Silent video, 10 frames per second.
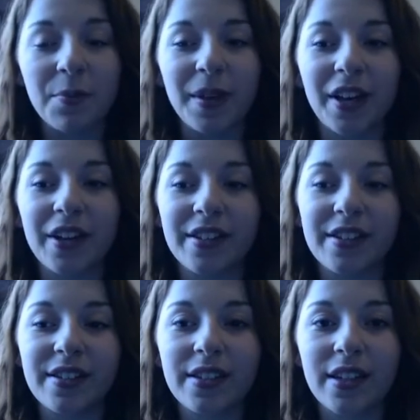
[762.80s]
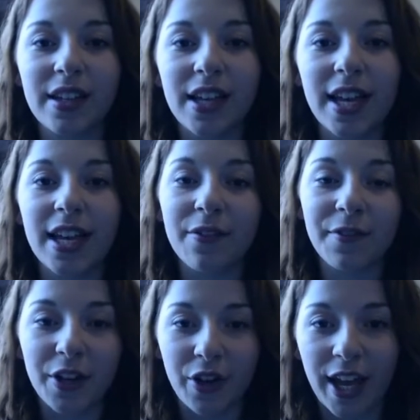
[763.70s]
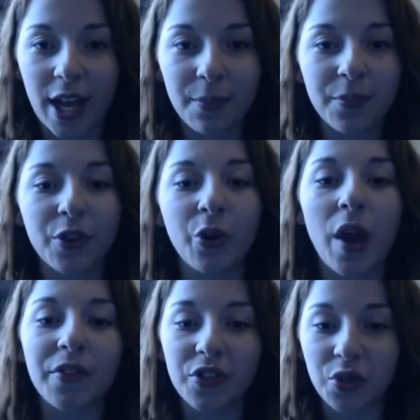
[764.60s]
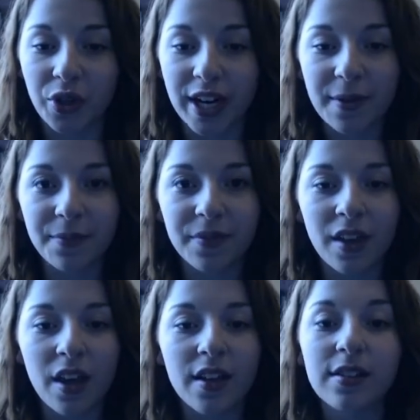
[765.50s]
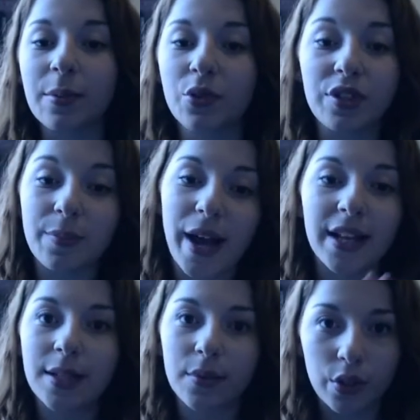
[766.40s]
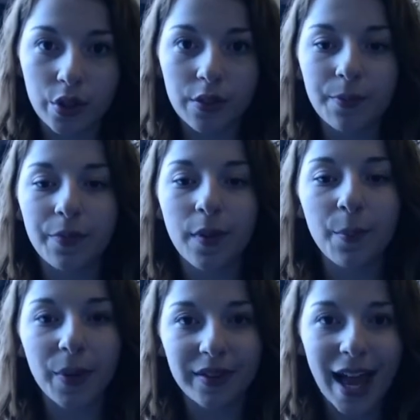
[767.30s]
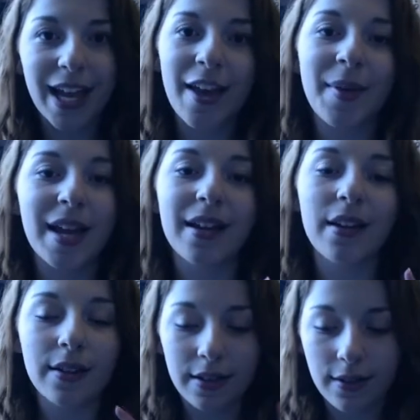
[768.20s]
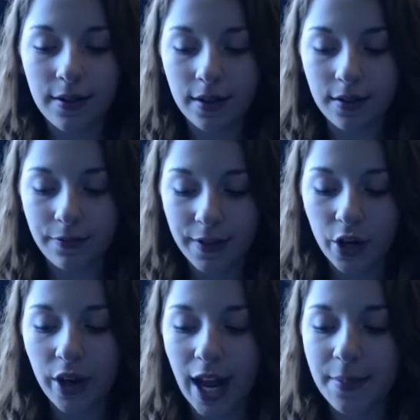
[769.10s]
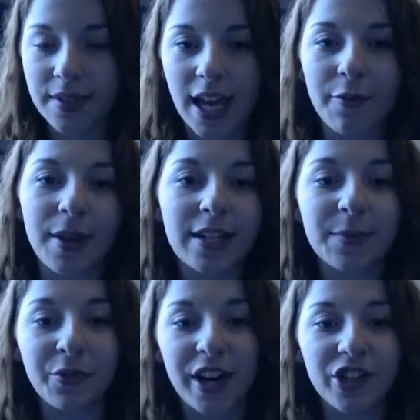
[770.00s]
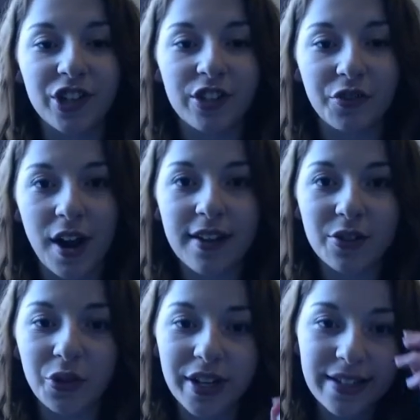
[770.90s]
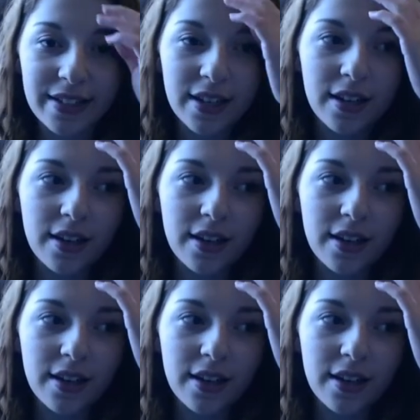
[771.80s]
Because in a video game, you have a story. Some stories are bad, some are good. But that game... Video games gave me inspiration to write stories.